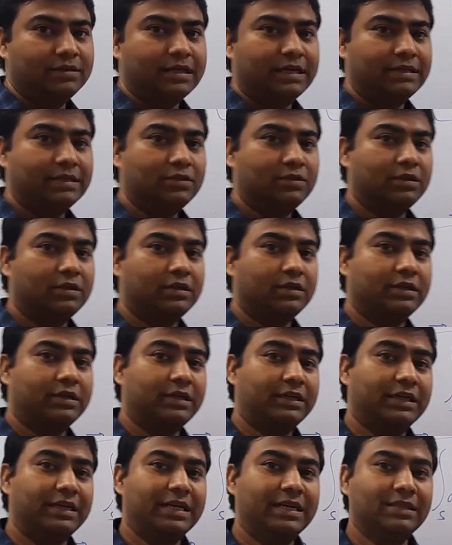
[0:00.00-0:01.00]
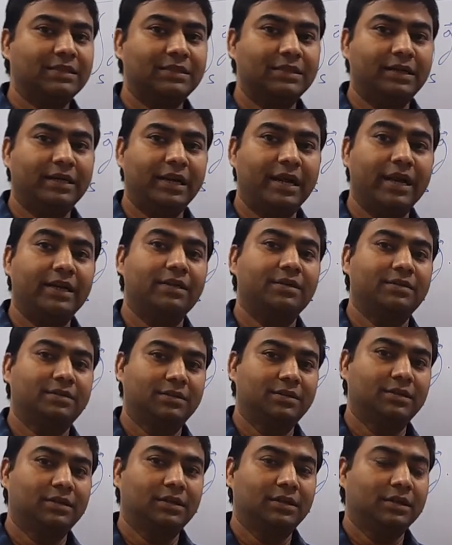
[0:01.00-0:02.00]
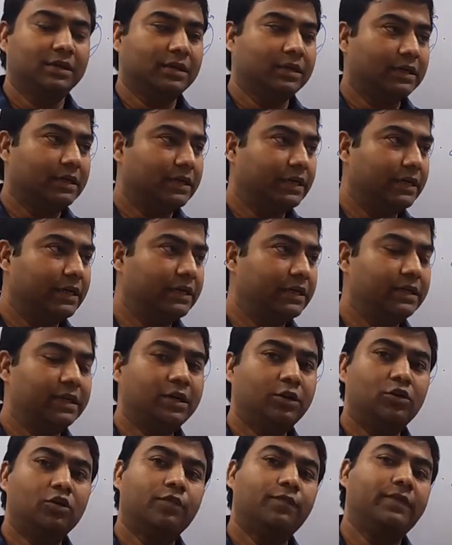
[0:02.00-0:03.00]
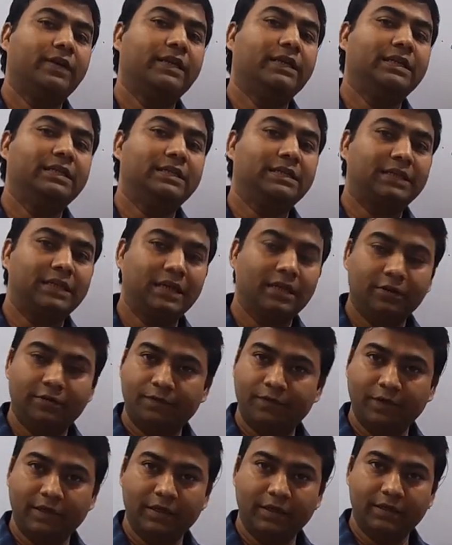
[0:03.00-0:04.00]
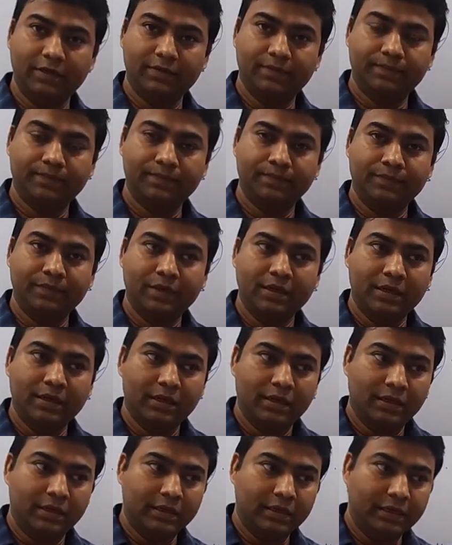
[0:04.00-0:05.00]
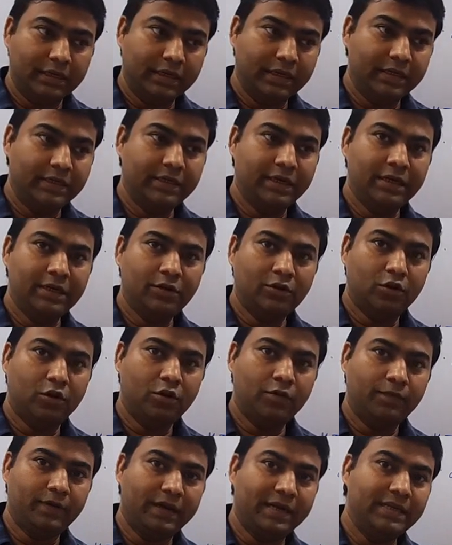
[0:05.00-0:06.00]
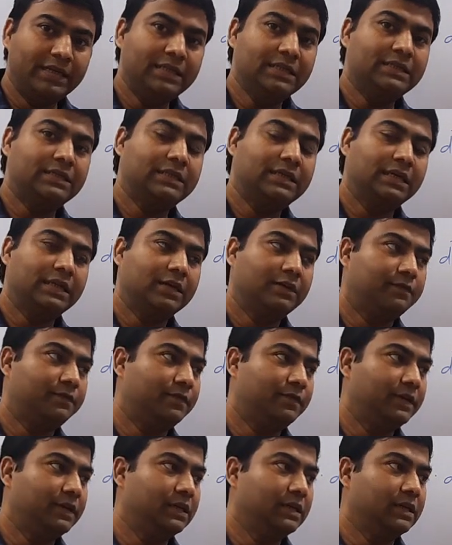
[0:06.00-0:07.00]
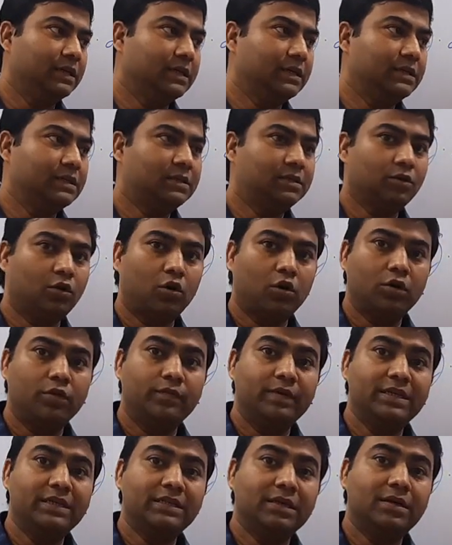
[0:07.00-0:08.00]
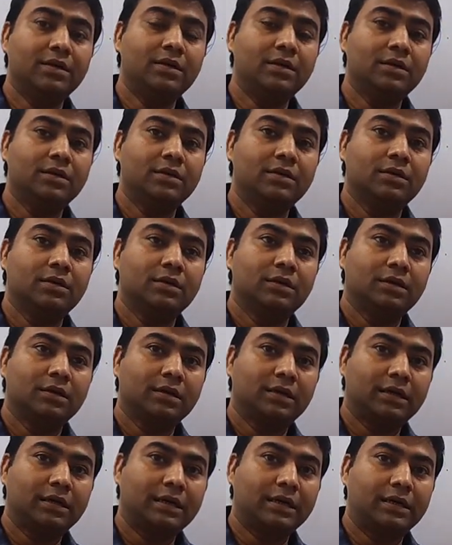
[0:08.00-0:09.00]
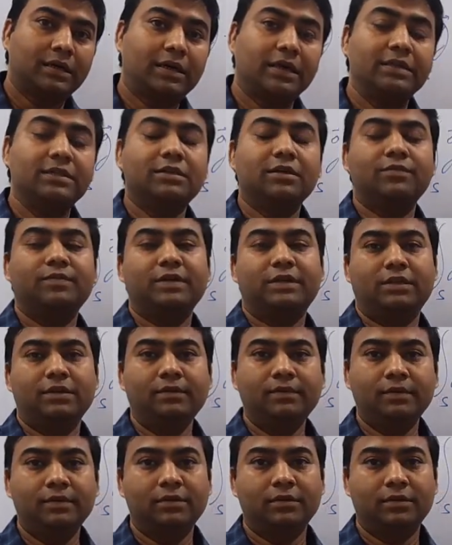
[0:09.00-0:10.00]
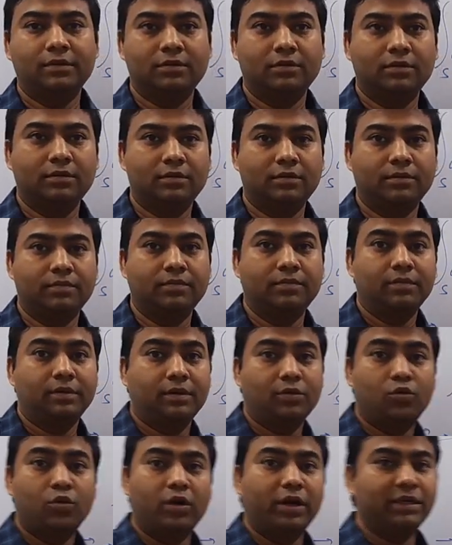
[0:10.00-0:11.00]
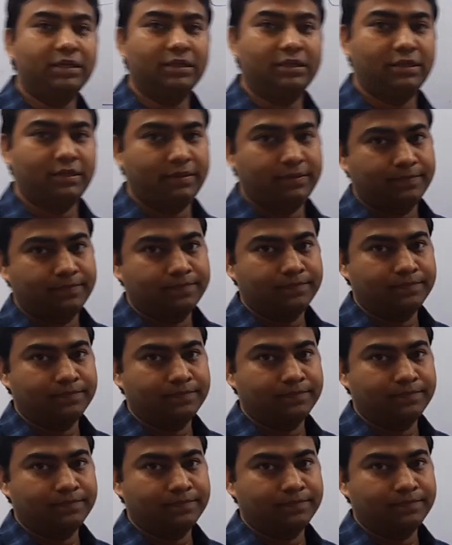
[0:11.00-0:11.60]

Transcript: that is written as gradient of any scalar field. Gradient of any scalar field is always a conservative quantity.